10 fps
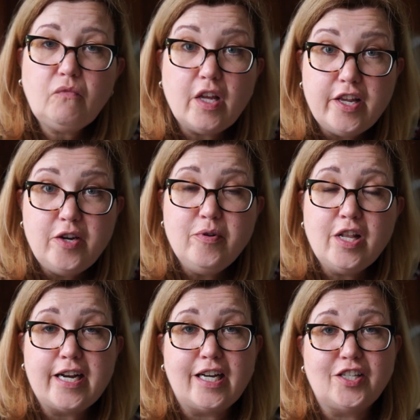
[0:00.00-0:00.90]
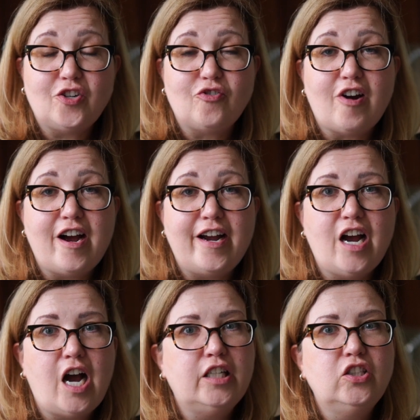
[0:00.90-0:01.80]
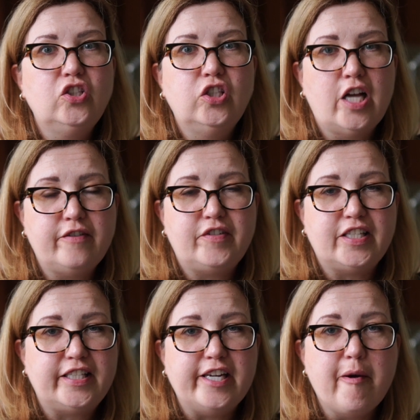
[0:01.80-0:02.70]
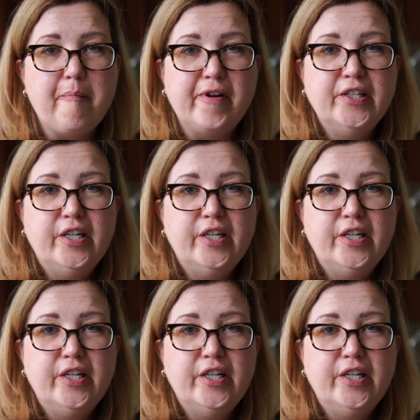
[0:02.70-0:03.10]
that you would like us to try, I'd love to see them.